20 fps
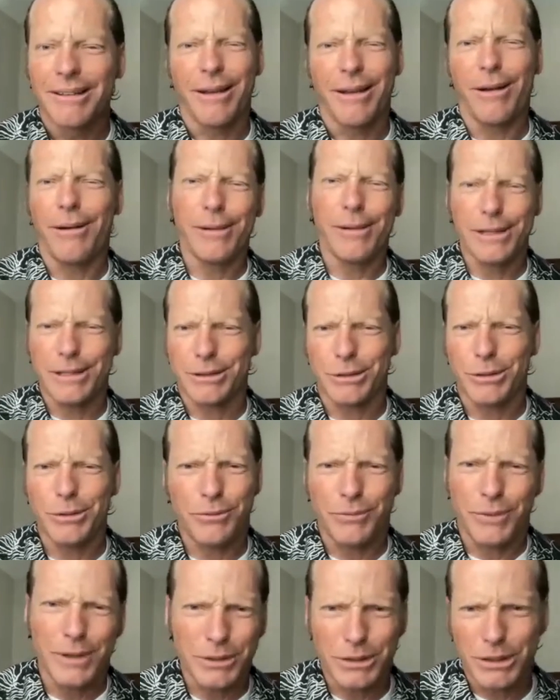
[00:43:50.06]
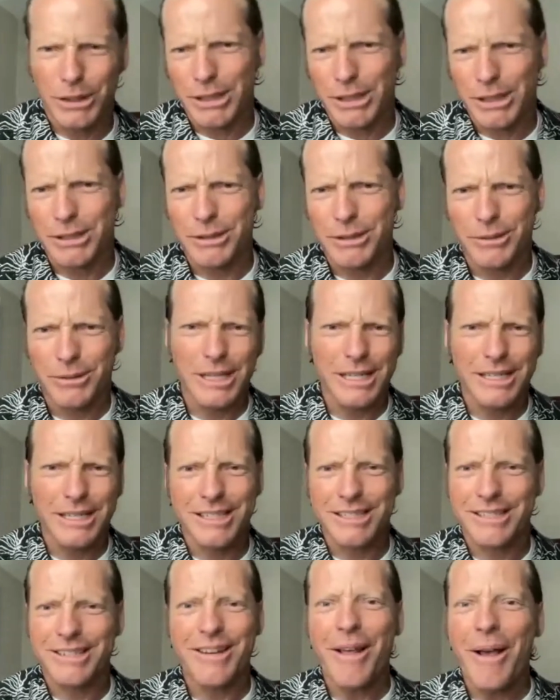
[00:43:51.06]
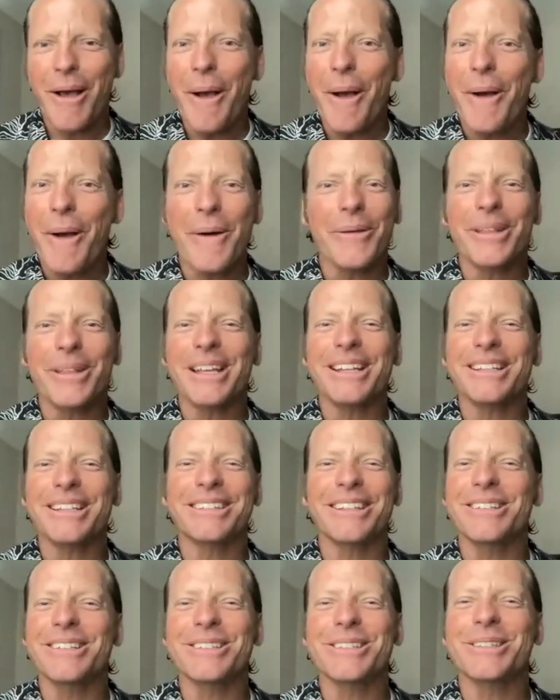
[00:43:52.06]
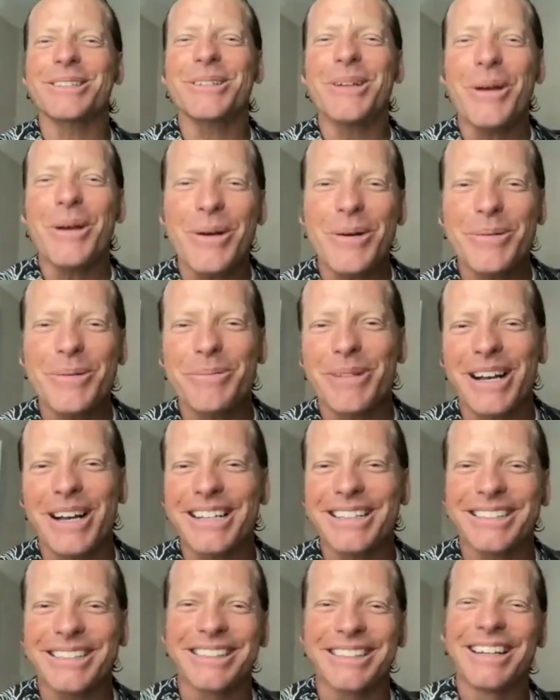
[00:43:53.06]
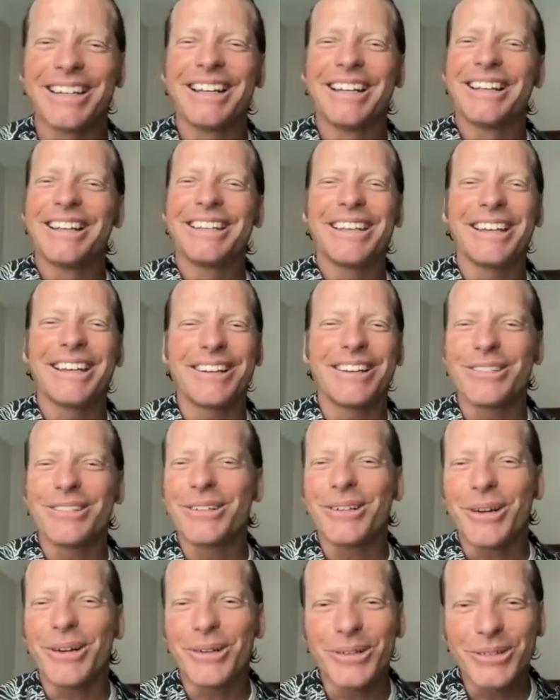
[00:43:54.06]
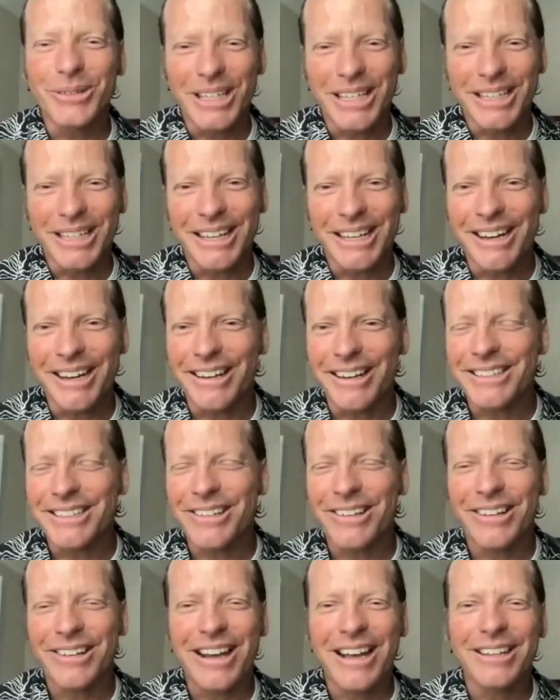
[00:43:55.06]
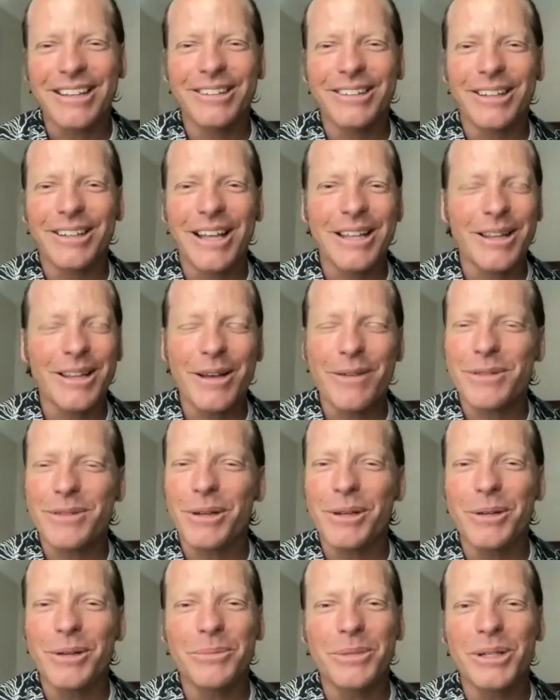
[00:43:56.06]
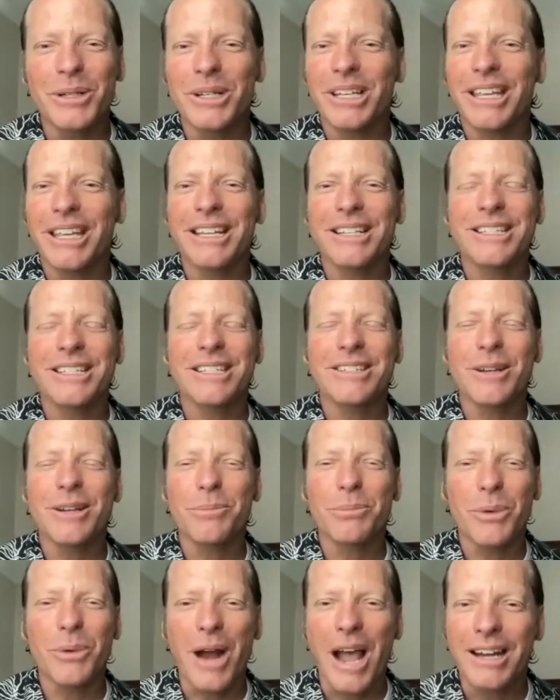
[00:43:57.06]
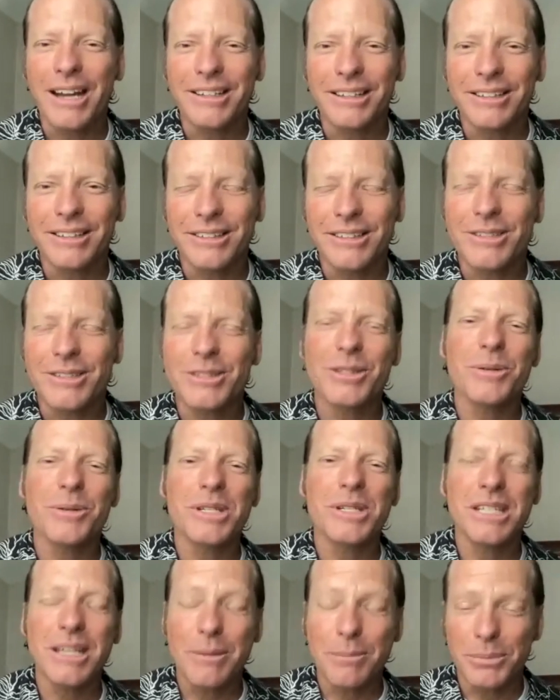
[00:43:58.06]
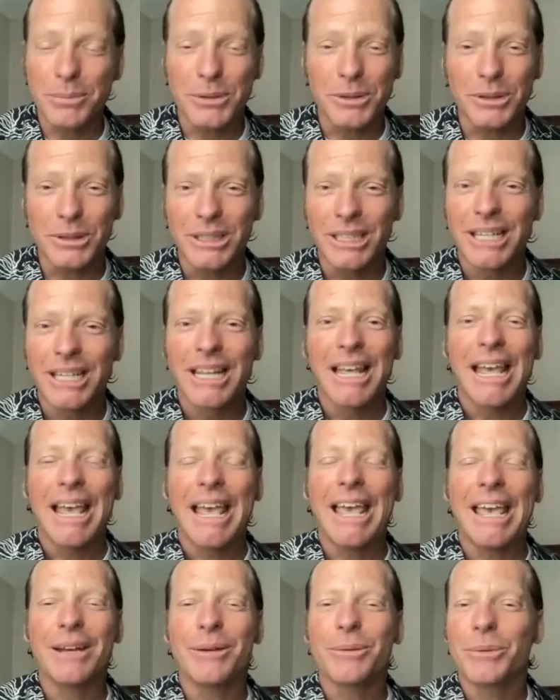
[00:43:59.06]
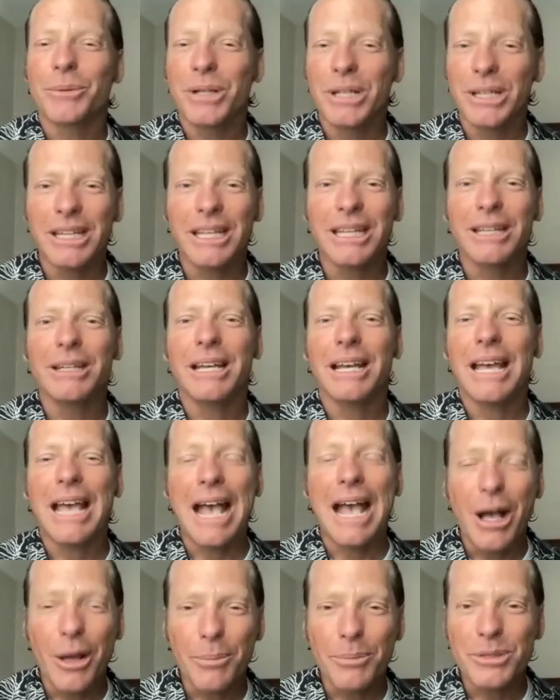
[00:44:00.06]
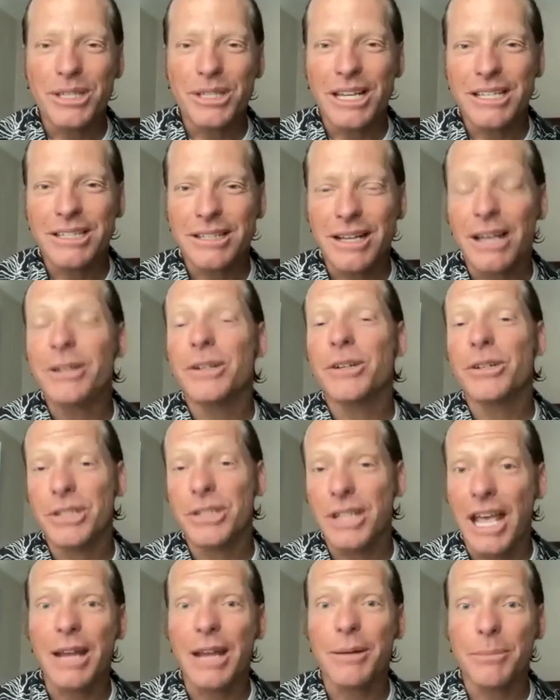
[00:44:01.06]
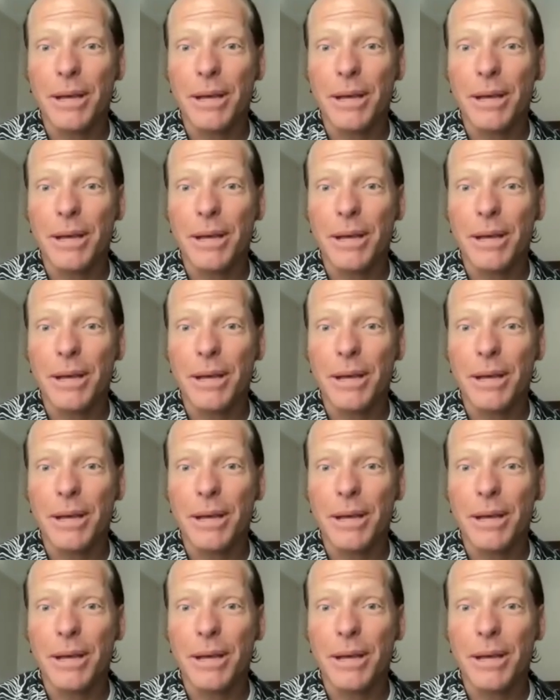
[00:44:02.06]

oh it's too fishy it's too this is no it's there's so much you know gold in there and so i i love the new book it's so practical it's so simple it really helps us to understand